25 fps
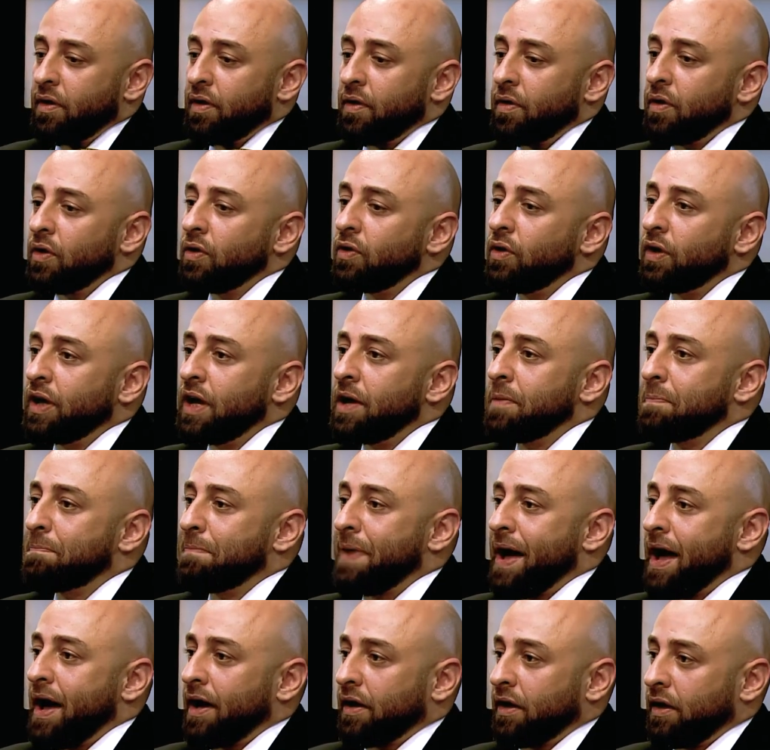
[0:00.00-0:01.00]
Looking
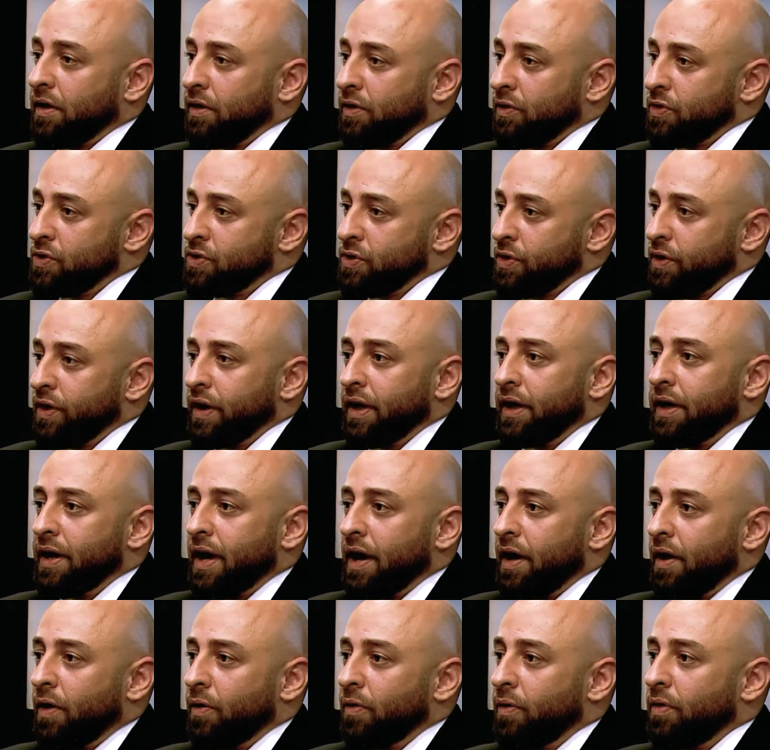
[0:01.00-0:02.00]
back at your journey
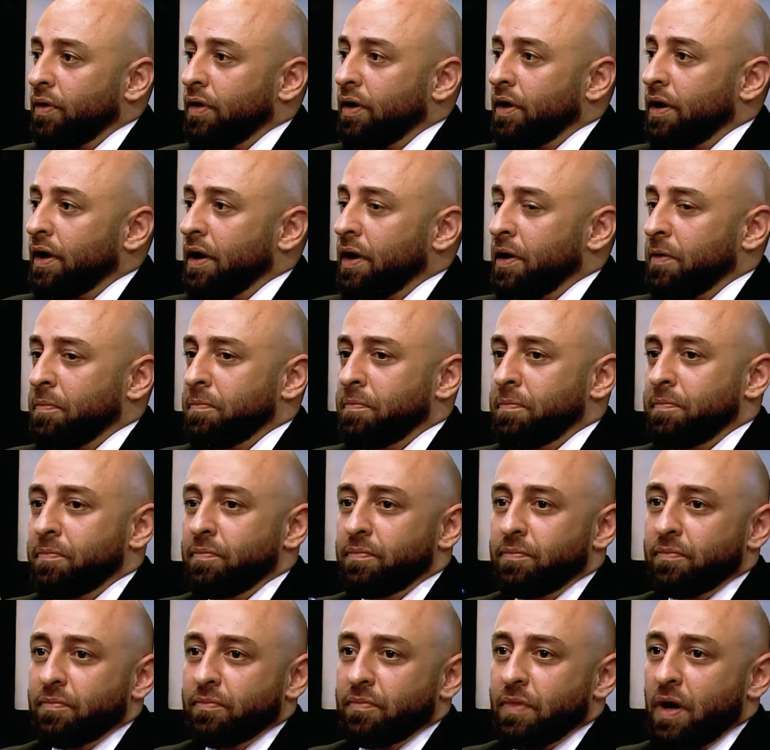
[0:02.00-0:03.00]
now,
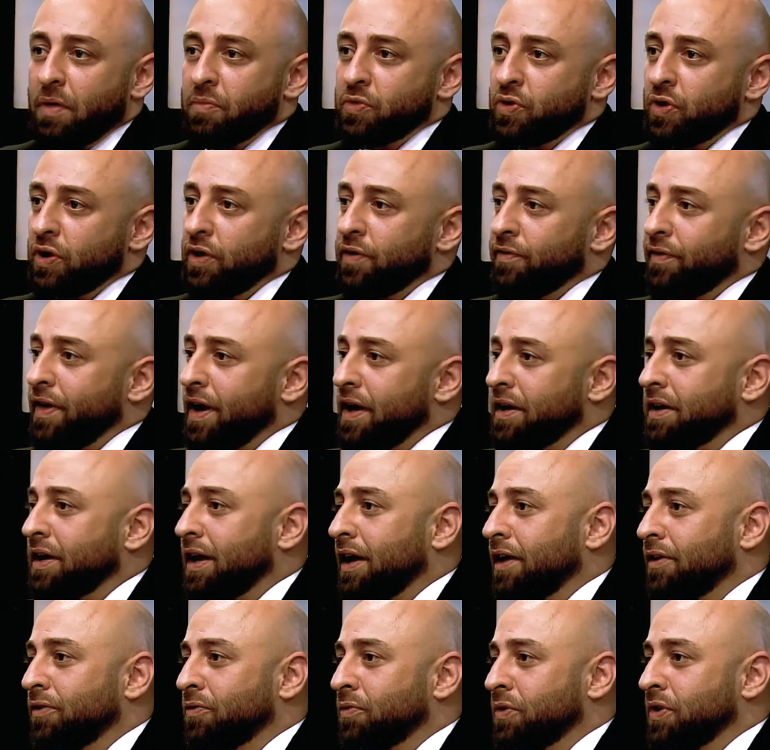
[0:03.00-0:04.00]
I'm sure you've had
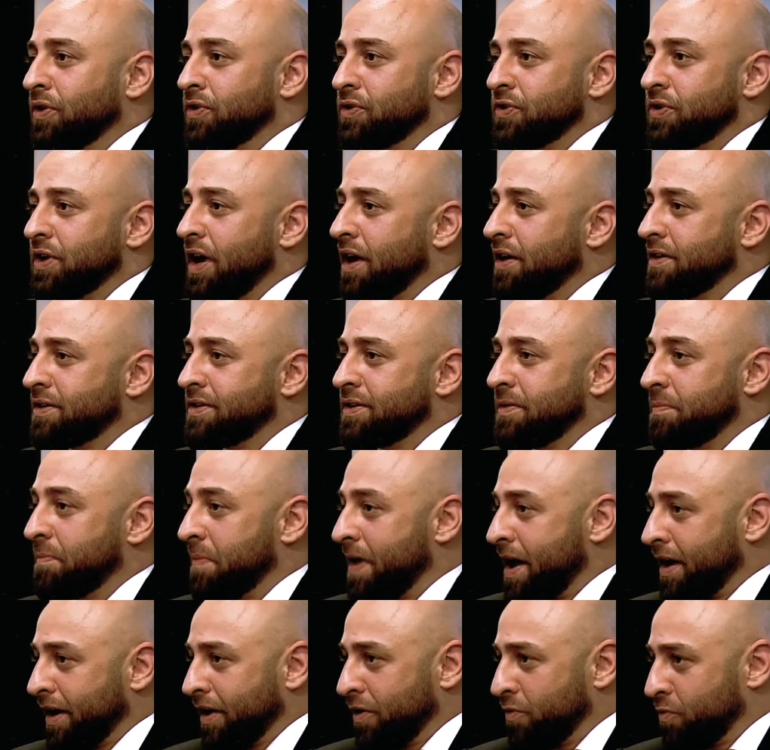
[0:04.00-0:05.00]
days where you just kind of sit
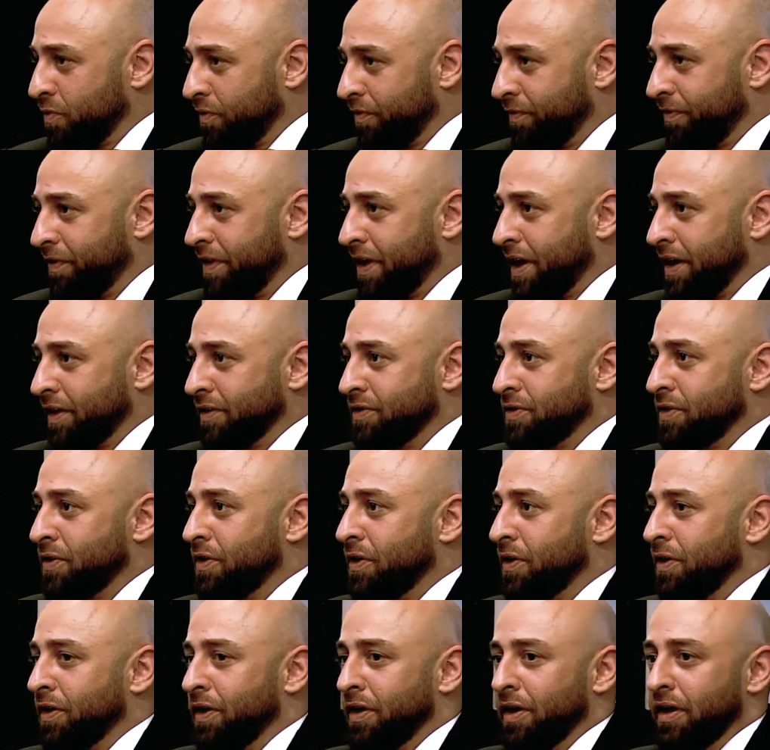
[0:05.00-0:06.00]
back and reflect
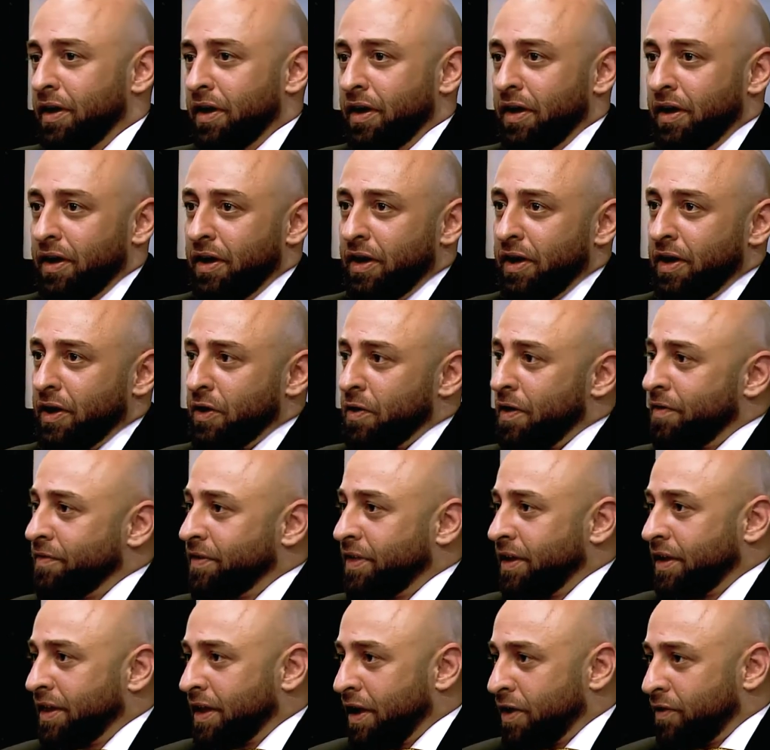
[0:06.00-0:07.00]
on,
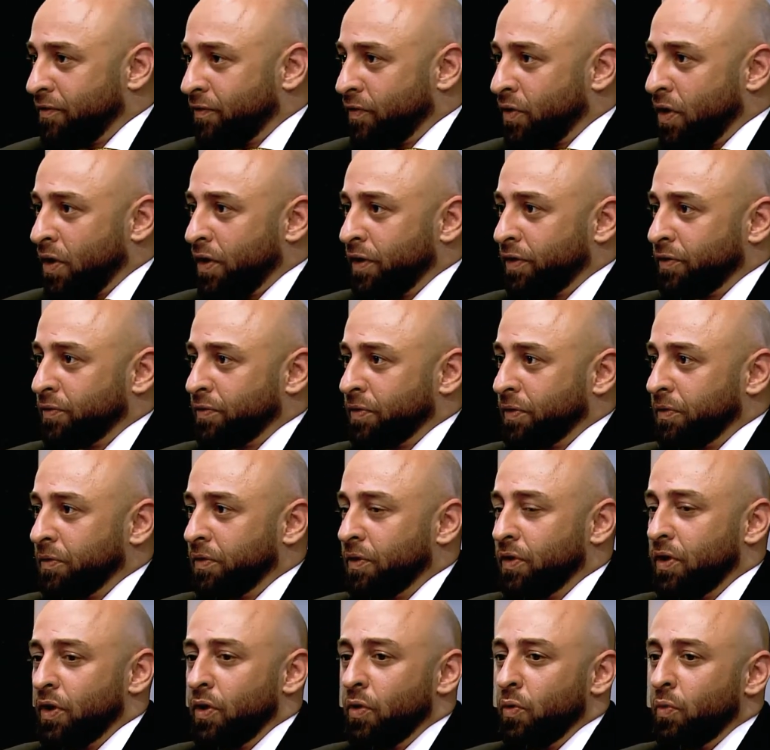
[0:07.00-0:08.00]
everything that you've gone through.
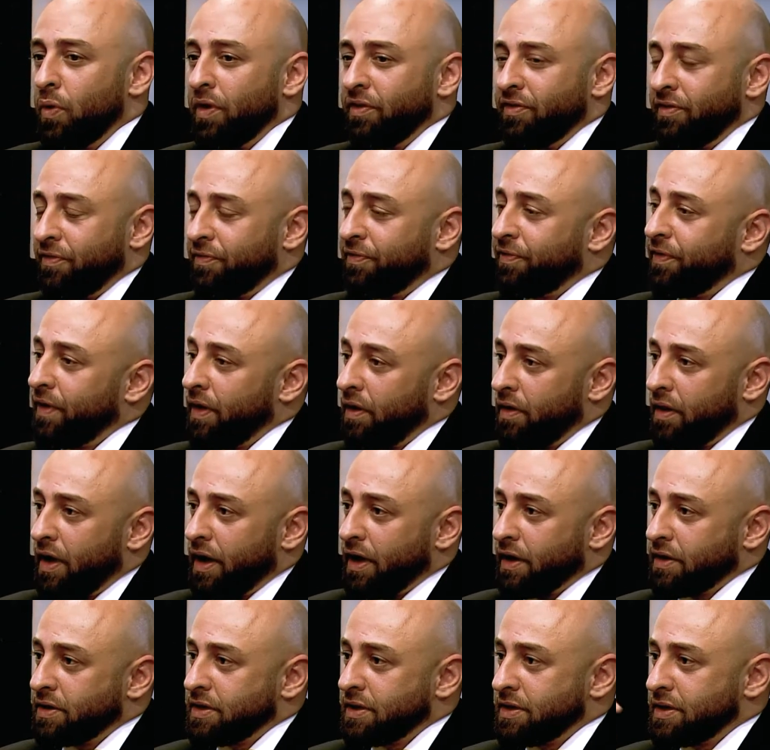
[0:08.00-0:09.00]
What does it feel
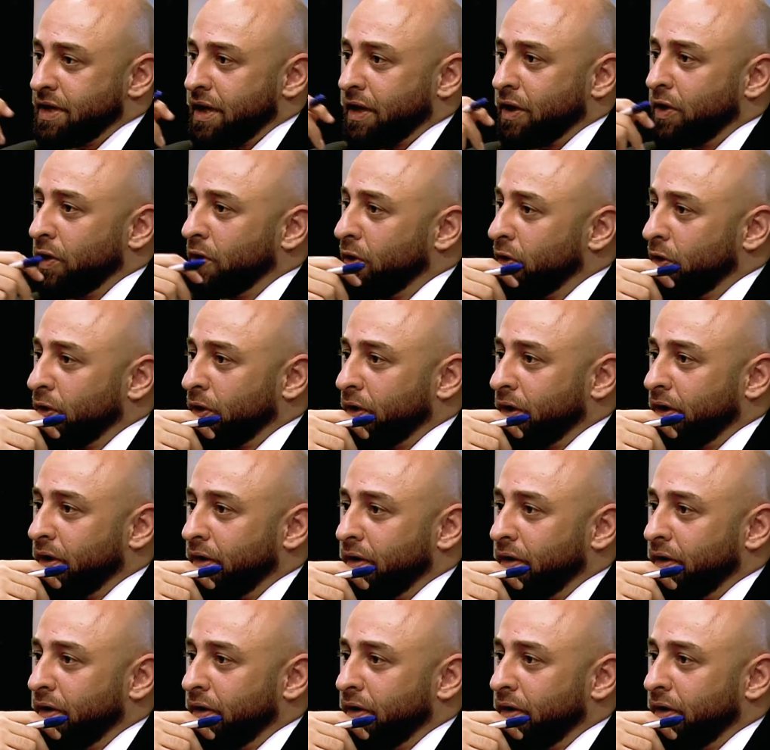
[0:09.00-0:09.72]
like to take a look